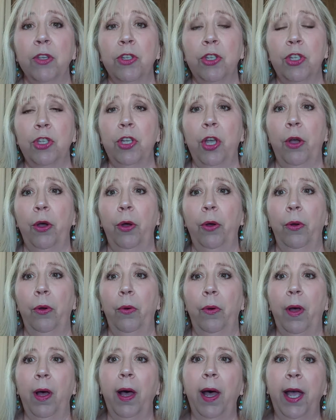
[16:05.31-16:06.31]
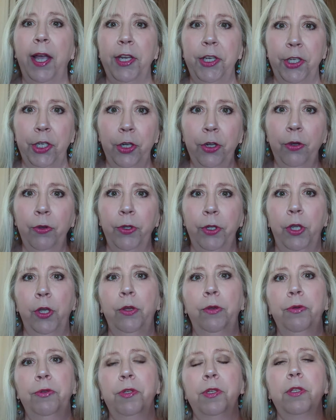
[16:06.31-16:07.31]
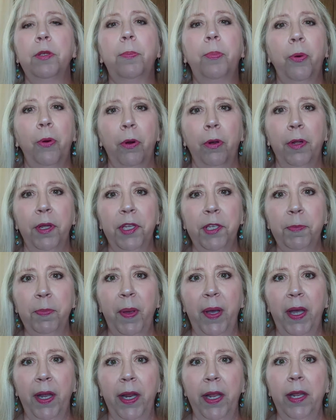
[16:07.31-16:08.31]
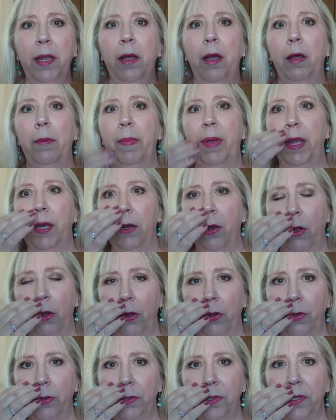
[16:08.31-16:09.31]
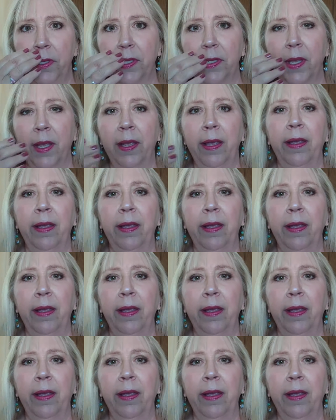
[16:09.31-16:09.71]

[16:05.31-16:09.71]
So I do use the poreless putty on my nose